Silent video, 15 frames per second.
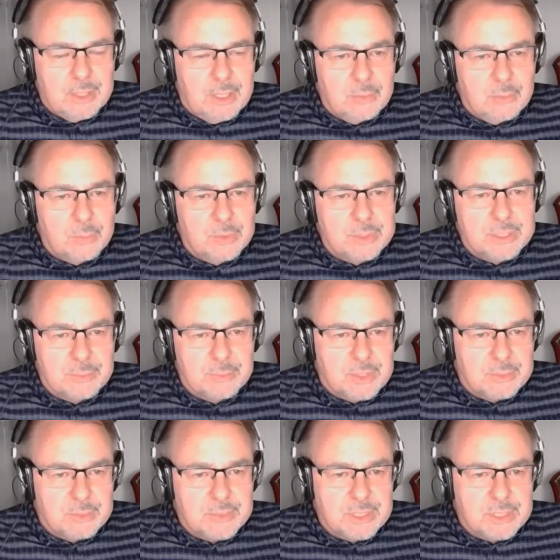I would
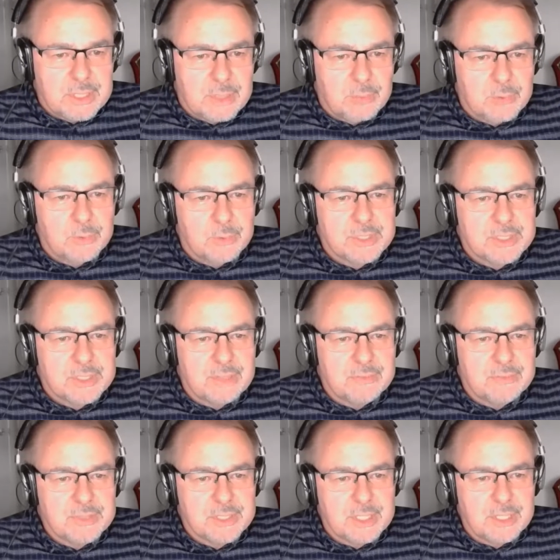sometimes sit down with all the
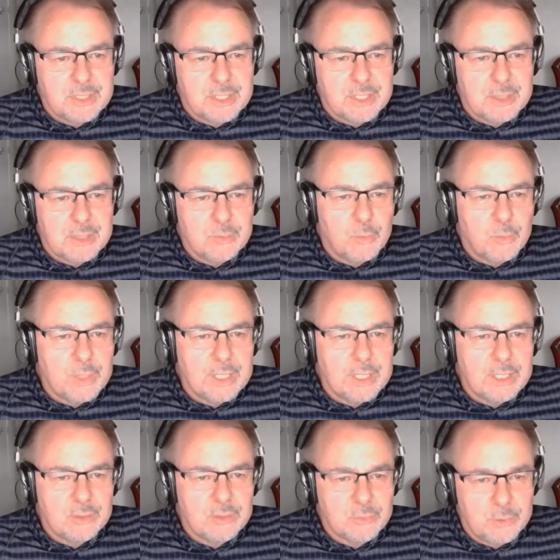staff and say, okay, we're
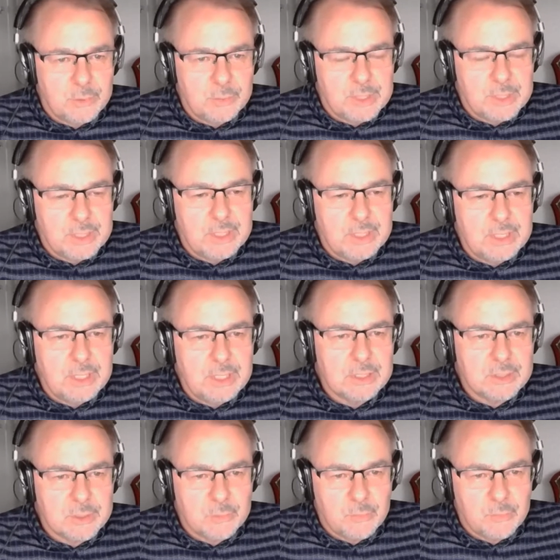getting $3 million a
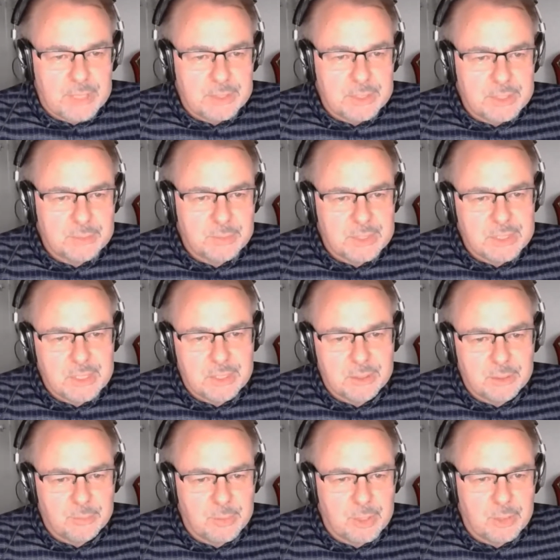year to run this
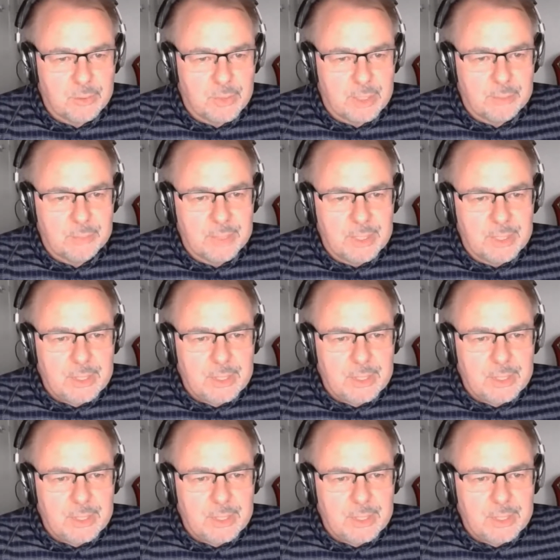particular program.